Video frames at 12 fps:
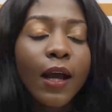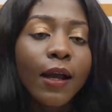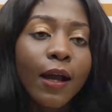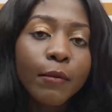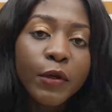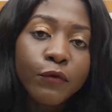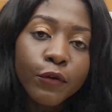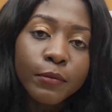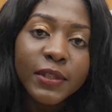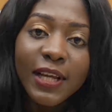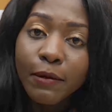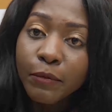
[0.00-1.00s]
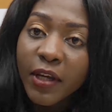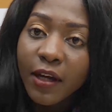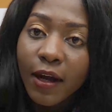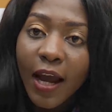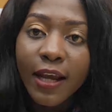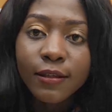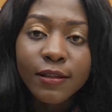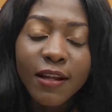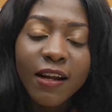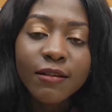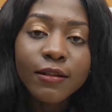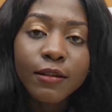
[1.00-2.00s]
Coming from Zambia, I
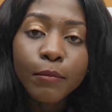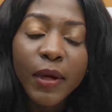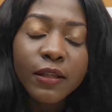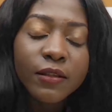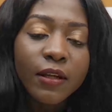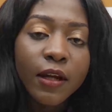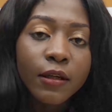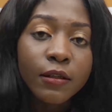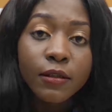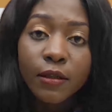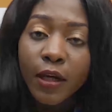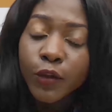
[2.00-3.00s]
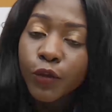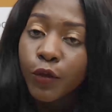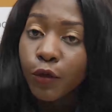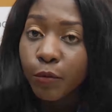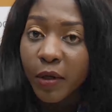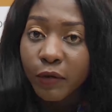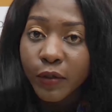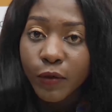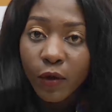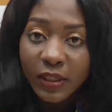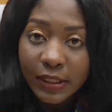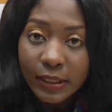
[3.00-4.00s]
studied a Master in International Human
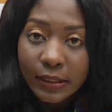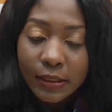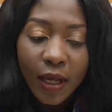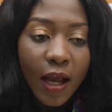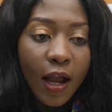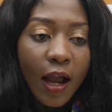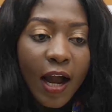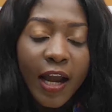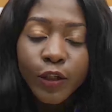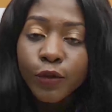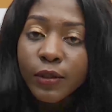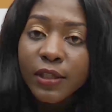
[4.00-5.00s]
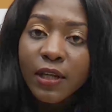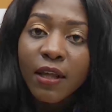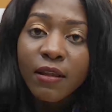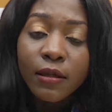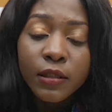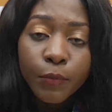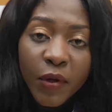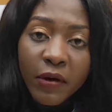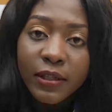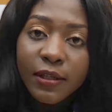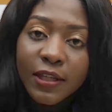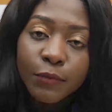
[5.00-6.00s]
Resources. I should say the
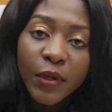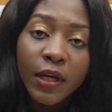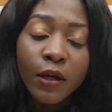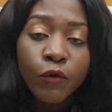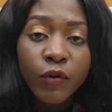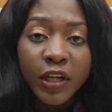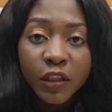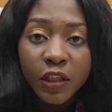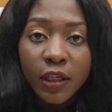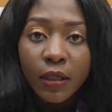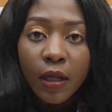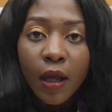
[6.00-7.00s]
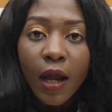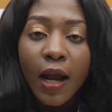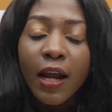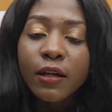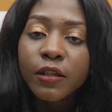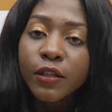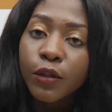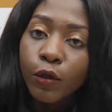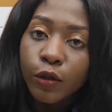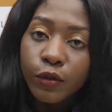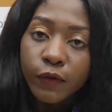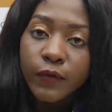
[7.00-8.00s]
experience has been enriching. I learned a
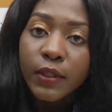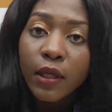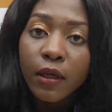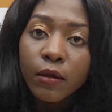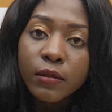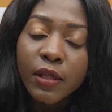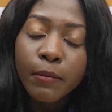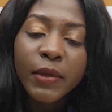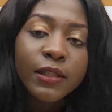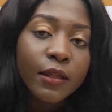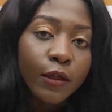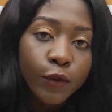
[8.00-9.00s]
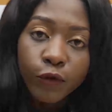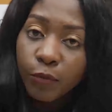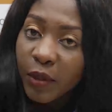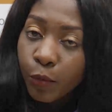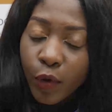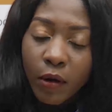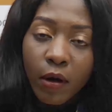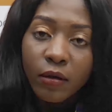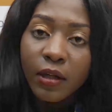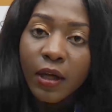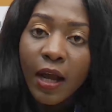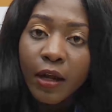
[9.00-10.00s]
lot of skills. I met a lot of people
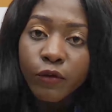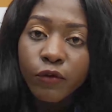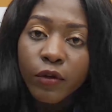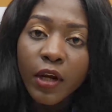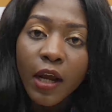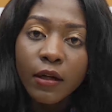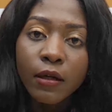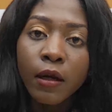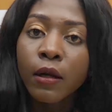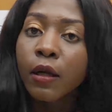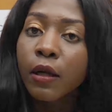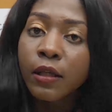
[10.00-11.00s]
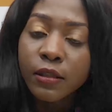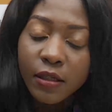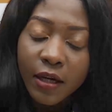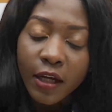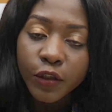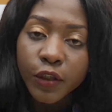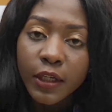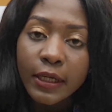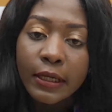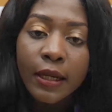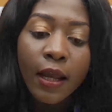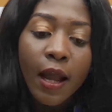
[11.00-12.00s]
around the country and
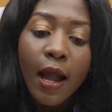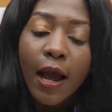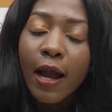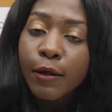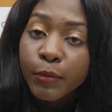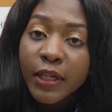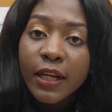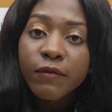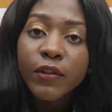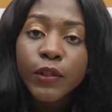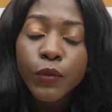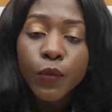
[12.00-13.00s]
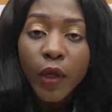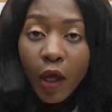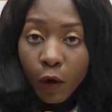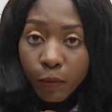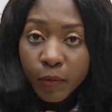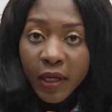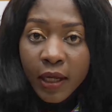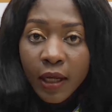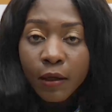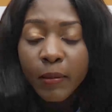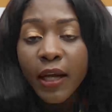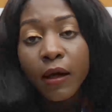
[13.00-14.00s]
internationally. I believe this will help me
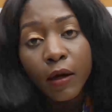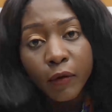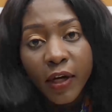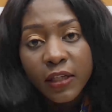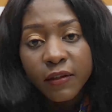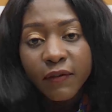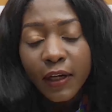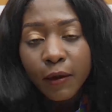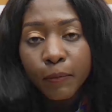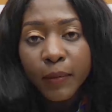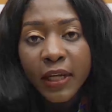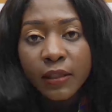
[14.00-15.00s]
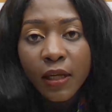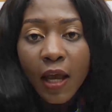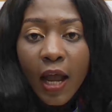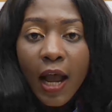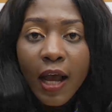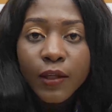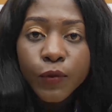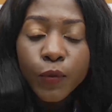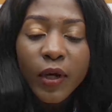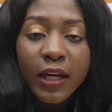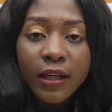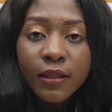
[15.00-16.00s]
in my career development as
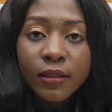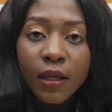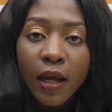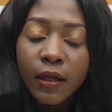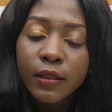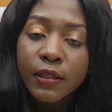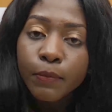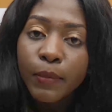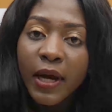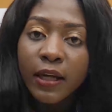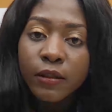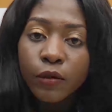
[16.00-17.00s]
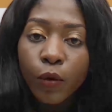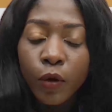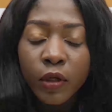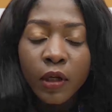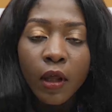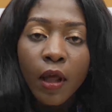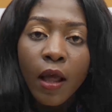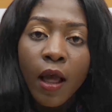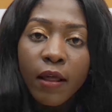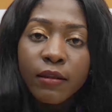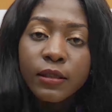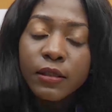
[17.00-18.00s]
well as expand on
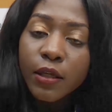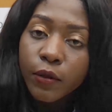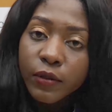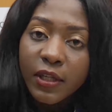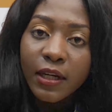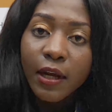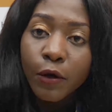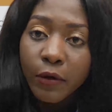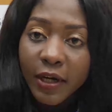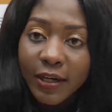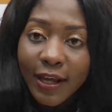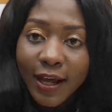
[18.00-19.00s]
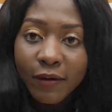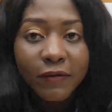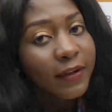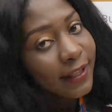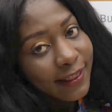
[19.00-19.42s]
the skills that I already have.